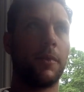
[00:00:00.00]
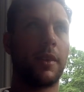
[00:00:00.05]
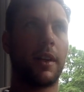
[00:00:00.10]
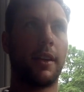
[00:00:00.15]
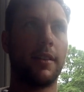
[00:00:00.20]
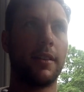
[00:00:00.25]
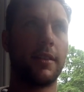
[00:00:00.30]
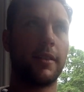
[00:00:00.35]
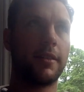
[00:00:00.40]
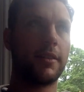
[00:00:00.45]

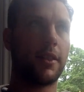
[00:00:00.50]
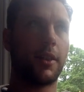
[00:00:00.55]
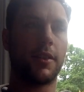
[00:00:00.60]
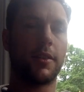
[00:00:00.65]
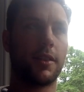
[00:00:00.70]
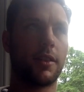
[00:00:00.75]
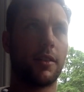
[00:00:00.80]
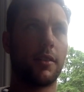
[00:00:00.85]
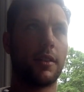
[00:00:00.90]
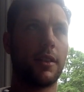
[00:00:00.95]
kind of
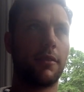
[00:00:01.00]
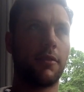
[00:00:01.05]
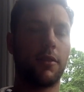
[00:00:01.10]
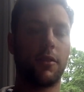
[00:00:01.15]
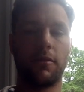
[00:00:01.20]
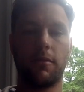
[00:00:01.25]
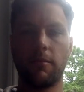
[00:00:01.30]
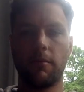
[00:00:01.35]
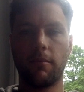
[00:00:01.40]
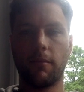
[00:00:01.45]
discussing
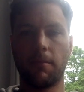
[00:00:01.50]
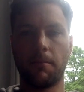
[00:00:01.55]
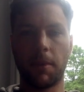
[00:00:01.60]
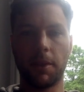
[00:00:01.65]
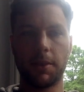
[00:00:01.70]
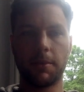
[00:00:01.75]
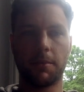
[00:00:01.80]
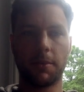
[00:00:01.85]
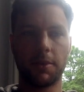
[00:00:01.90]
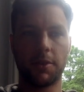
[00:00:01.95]
different
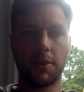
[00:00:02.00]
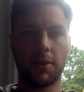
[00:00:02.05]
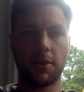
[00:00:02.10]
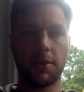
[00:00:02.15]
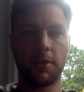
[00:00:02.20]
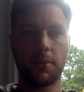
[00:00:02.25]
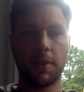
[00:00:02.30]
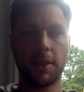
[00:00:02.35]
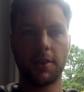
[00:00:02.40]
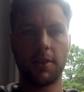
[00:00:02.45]
multiple
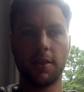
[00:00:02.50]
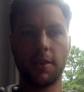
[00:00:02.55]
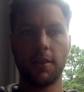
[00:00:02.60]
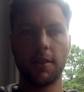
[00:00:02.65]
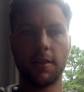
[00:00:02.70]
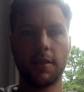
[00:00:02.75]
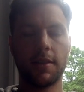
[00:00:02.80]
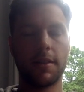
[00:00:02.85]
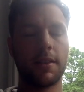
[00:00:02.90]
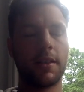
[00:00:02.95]
choice
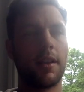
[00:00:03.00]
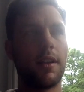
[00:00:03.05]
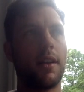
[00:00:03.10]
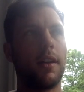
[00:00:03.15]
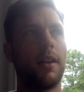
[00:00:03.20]
questions.